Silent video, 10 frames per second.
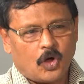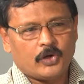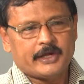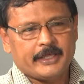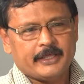
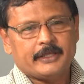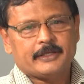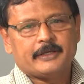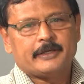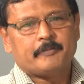already
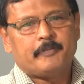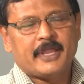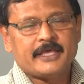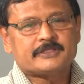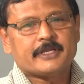
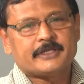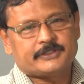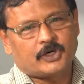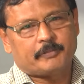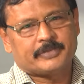placed in a
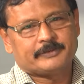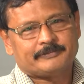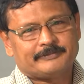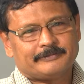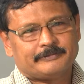job.
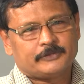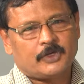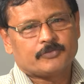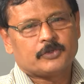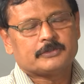
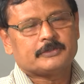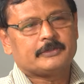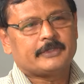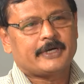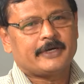Of
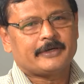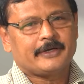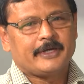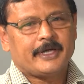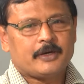course, there
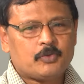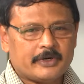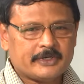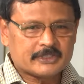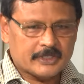
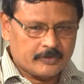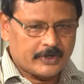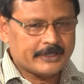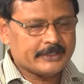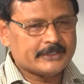are
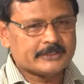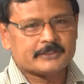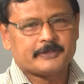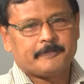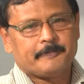
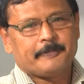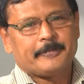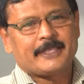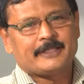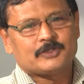disadvantages
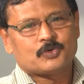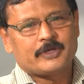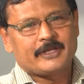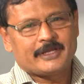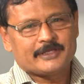that the
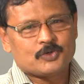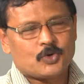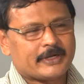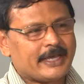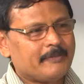student has
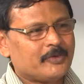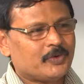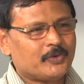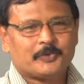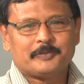no time
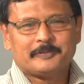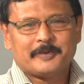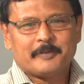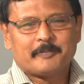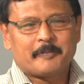to
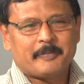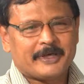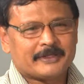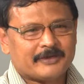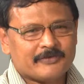
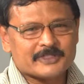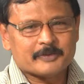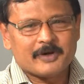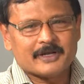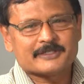prepare the
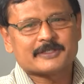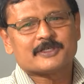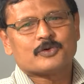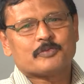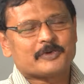visible
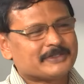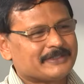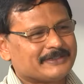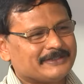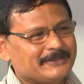research
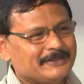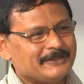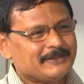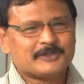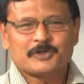outputs.
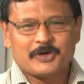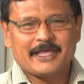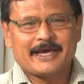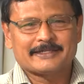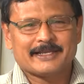This is
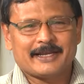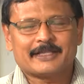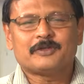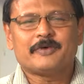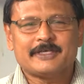only a hassle.
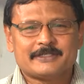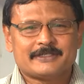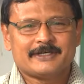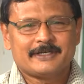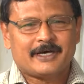
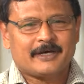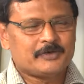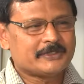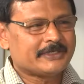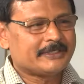Otherwise, I
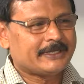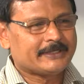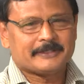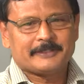would say that